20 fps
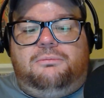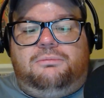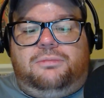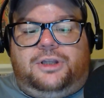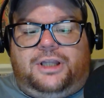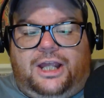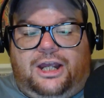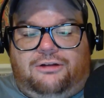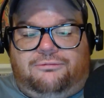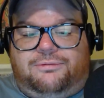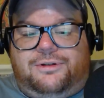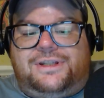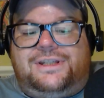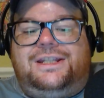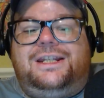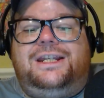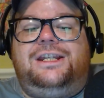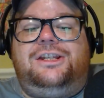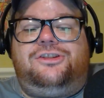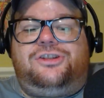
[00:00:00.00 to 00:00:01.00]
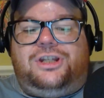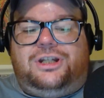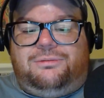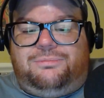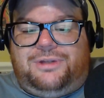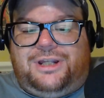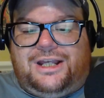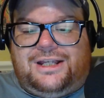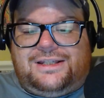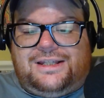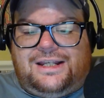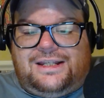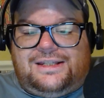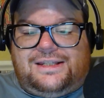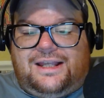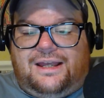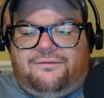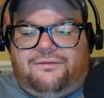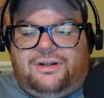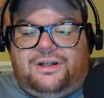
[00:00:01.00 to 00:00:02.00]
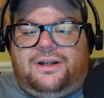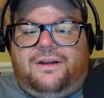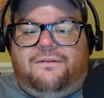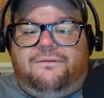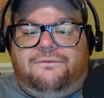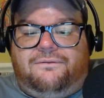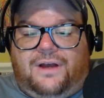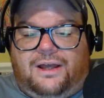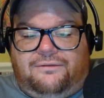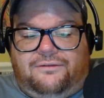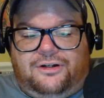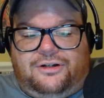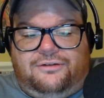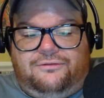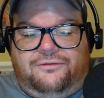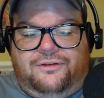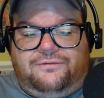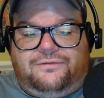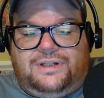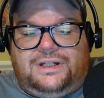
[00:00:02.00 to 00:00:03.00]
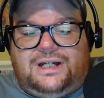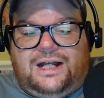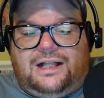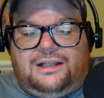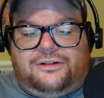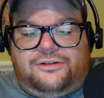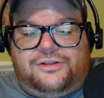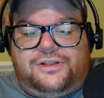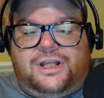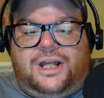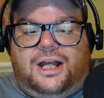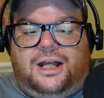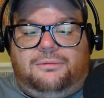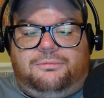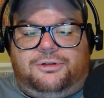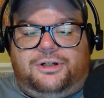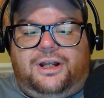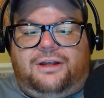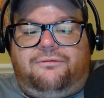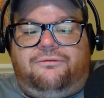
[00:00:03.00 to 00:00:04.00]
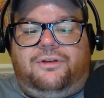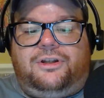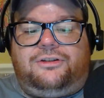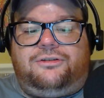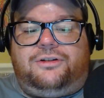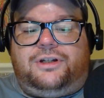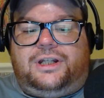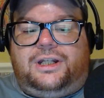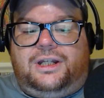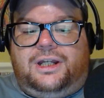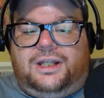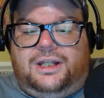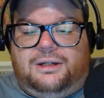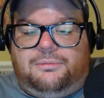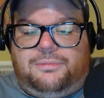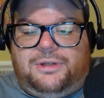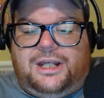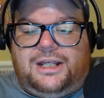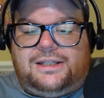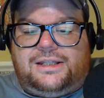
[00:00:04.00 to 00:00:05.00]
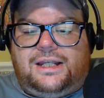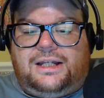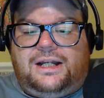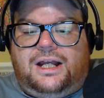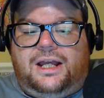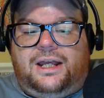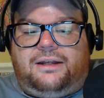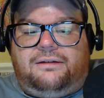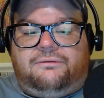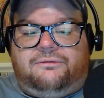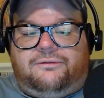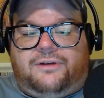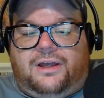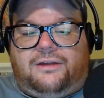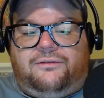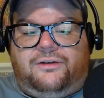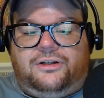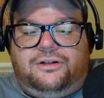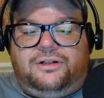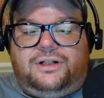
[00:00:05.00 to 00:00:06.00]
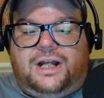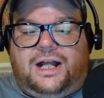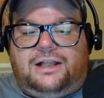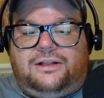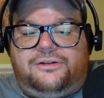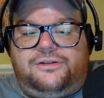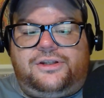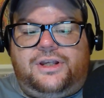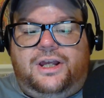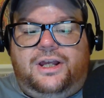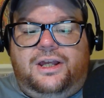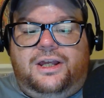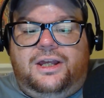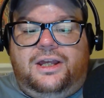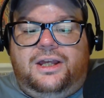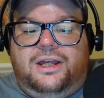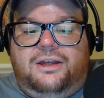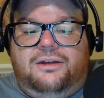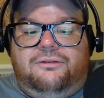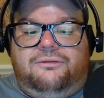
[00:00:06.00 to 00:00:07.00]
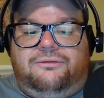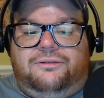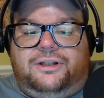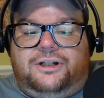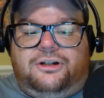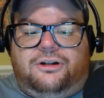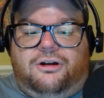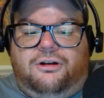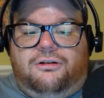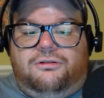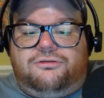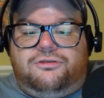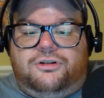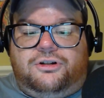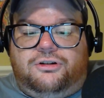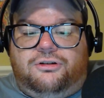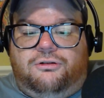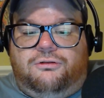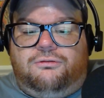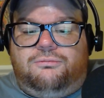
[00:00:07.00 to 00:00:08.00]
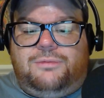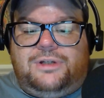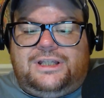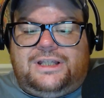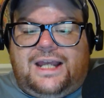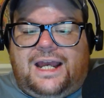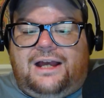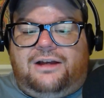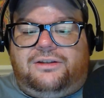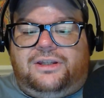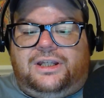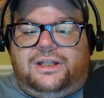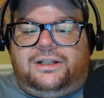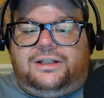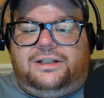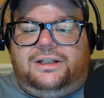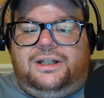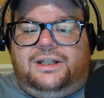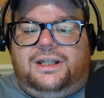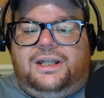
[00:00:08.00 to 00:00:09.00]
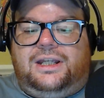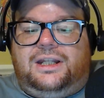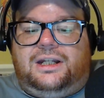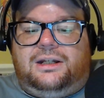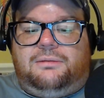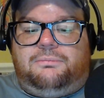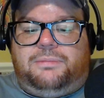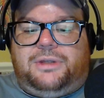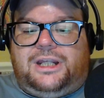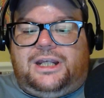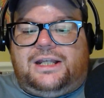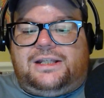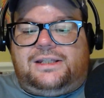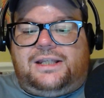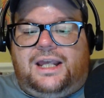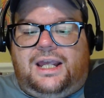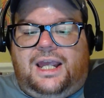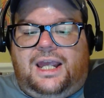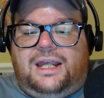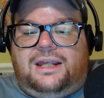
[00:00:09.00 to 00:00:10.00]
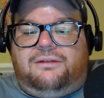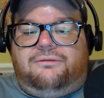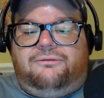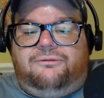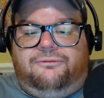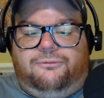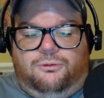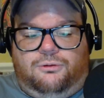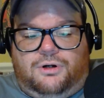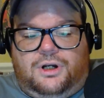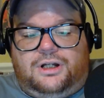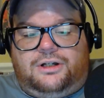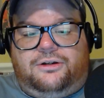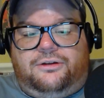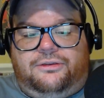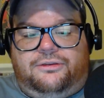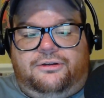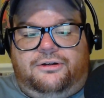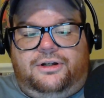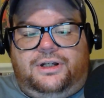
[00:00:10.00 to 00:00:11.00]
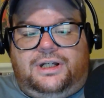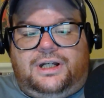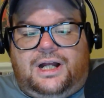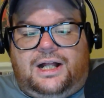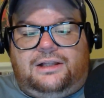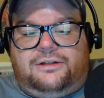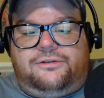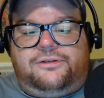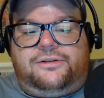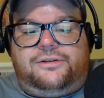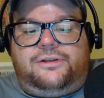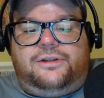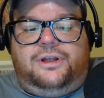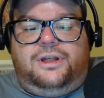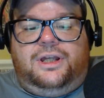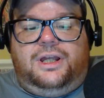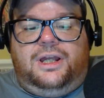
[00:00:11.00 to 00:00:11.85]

Playoff Prestige in a PSA 7, $550. Upper Deck Victory in a PSA 9, $500. Fleer Ultra Gold Medallion in a PSA 8, $430.